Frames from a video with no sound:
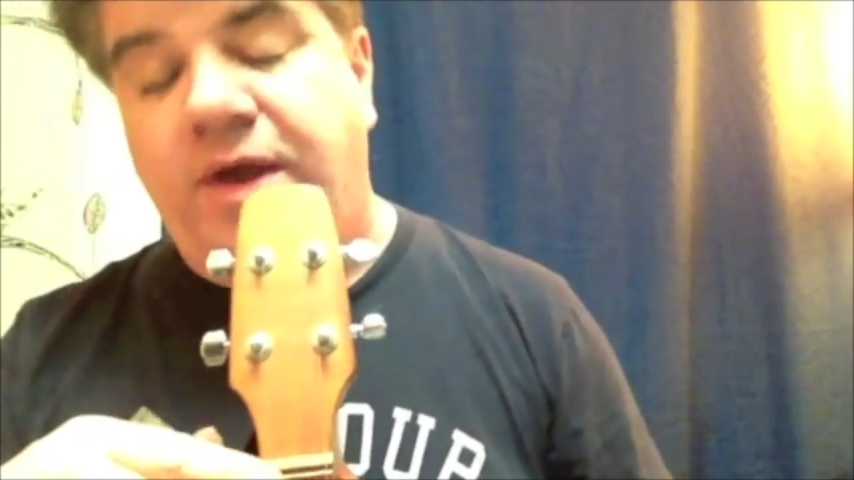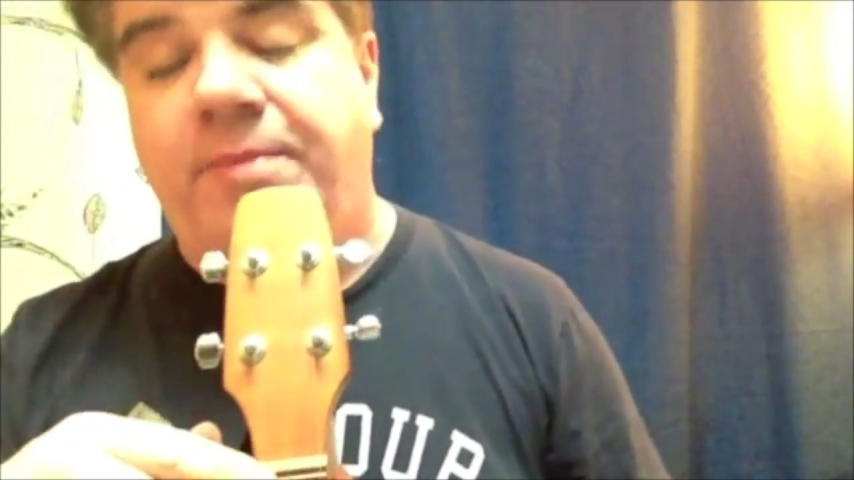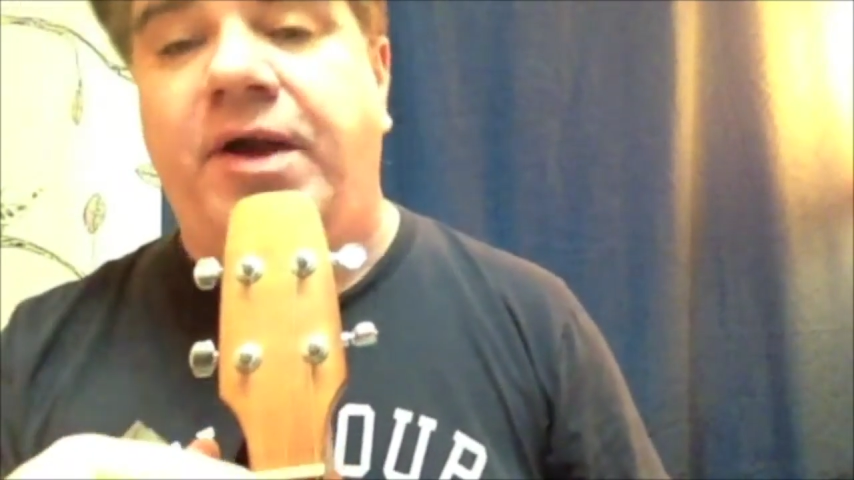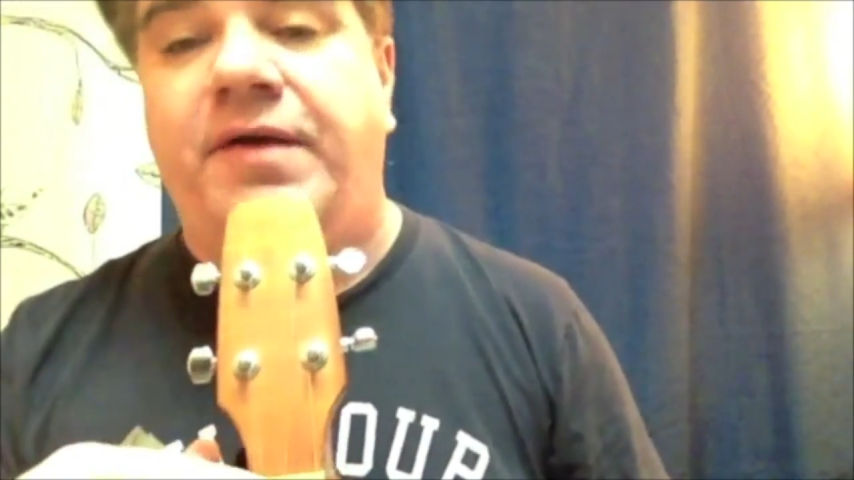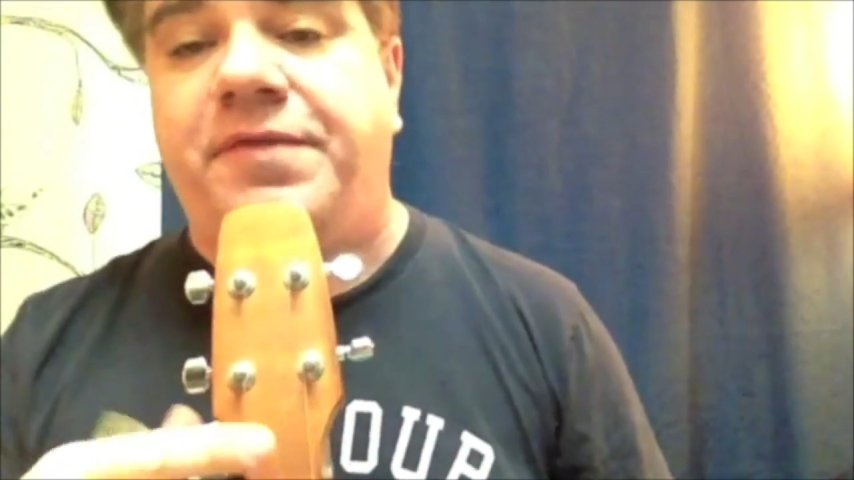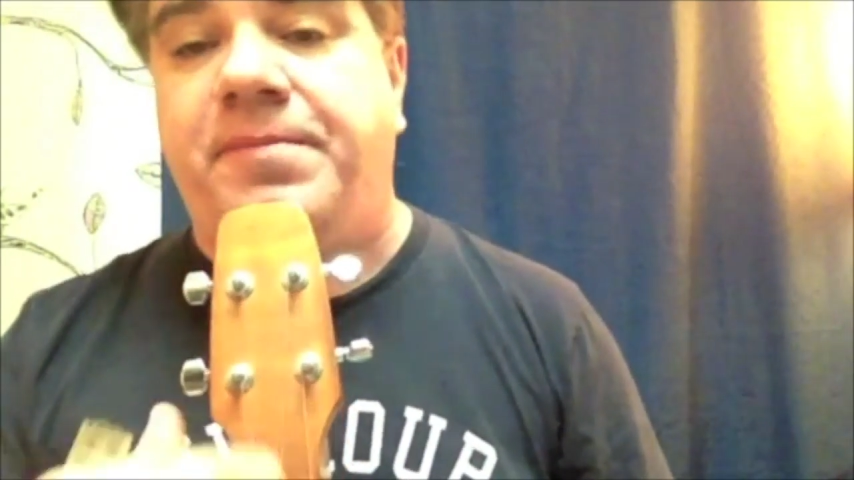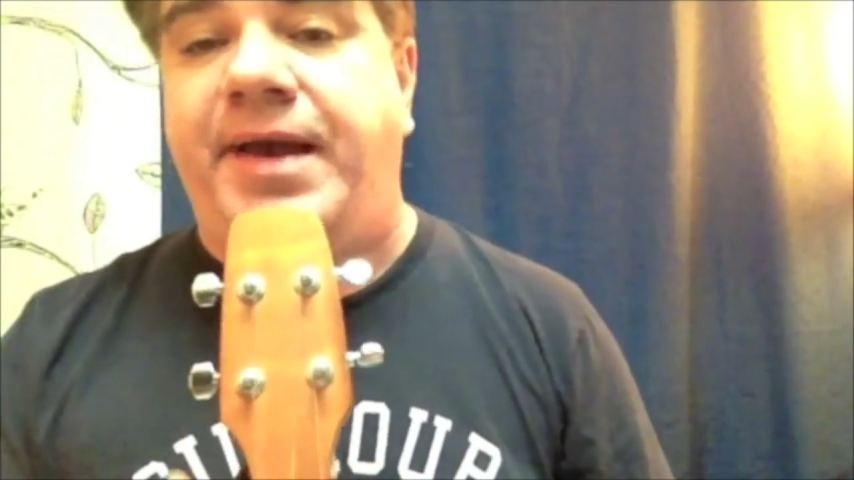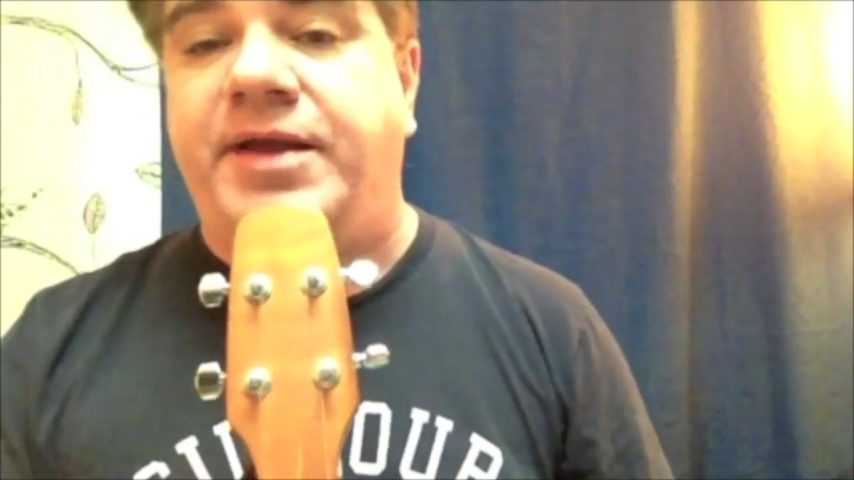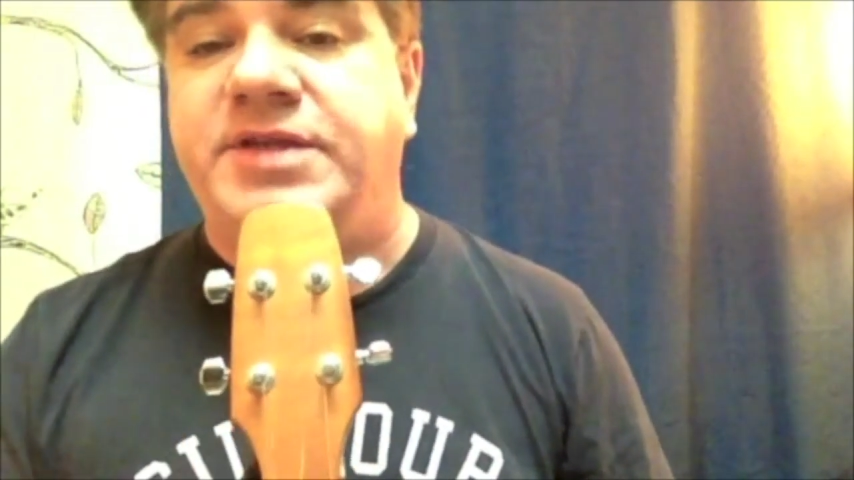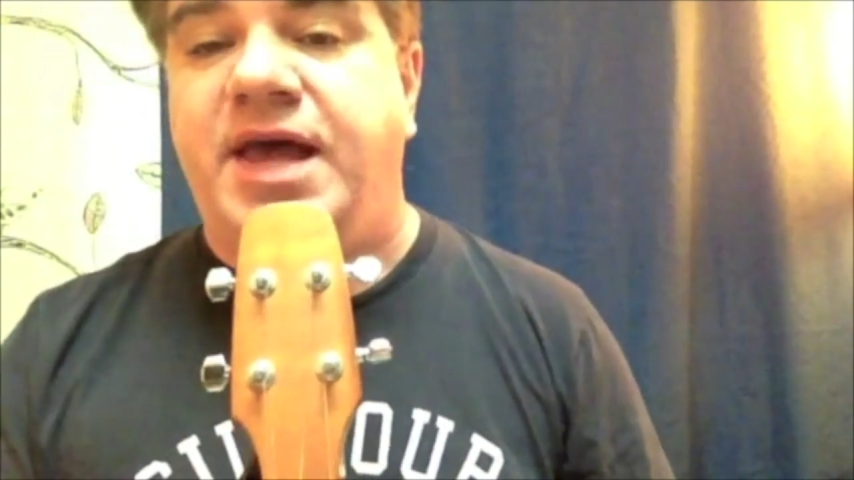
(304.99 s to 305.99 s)
coming off the
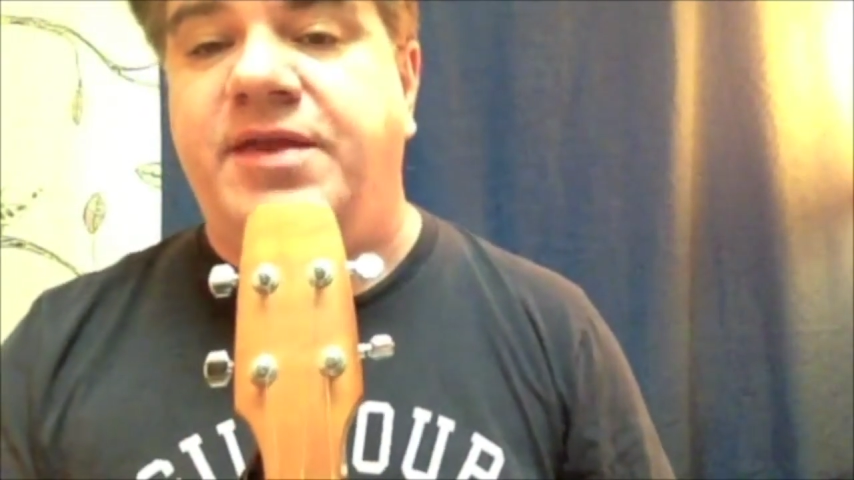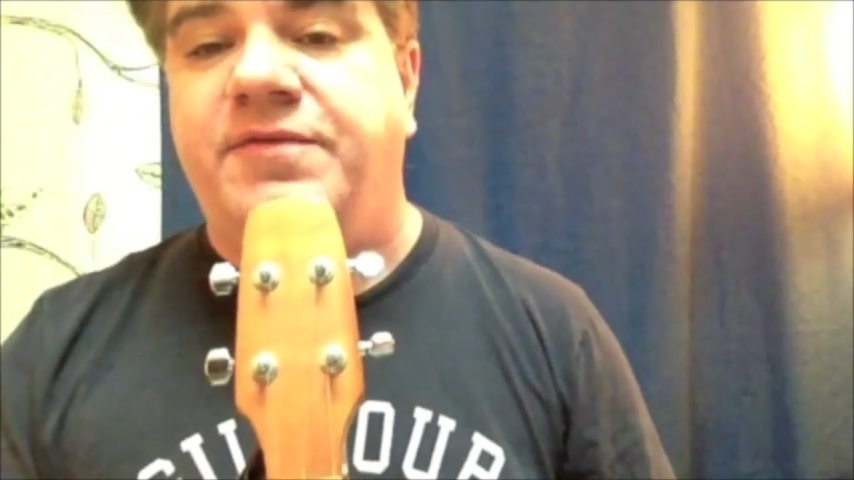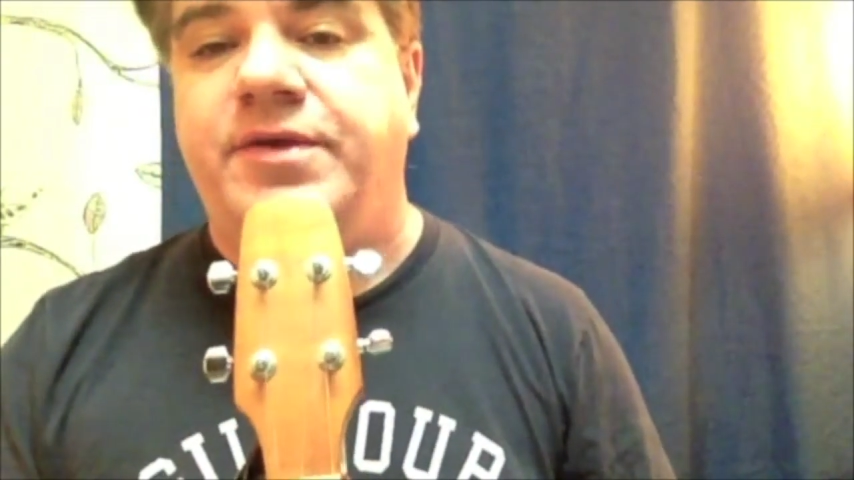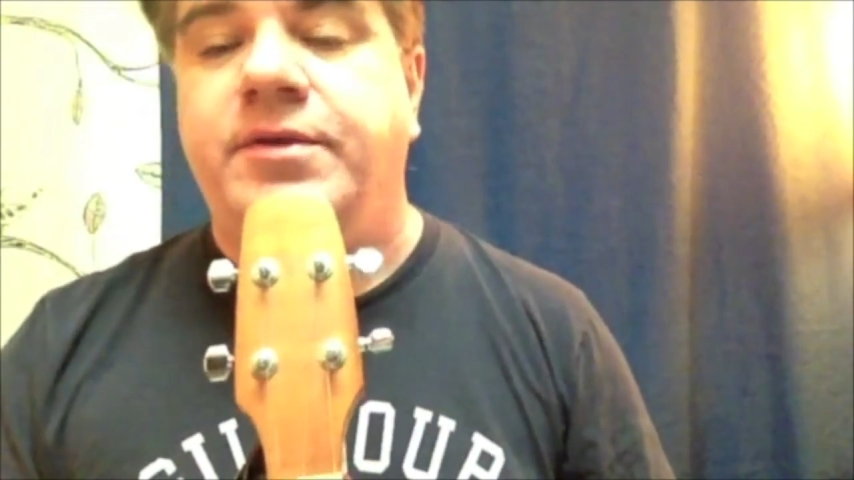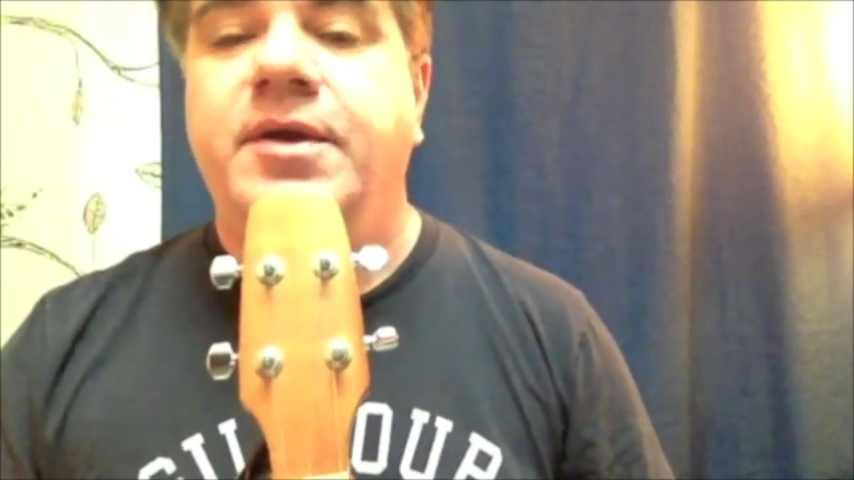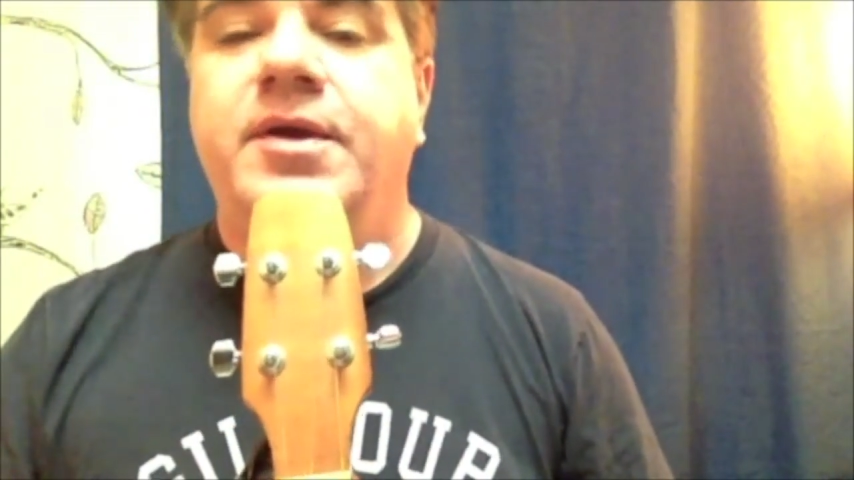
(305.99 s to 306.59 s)
back side of it,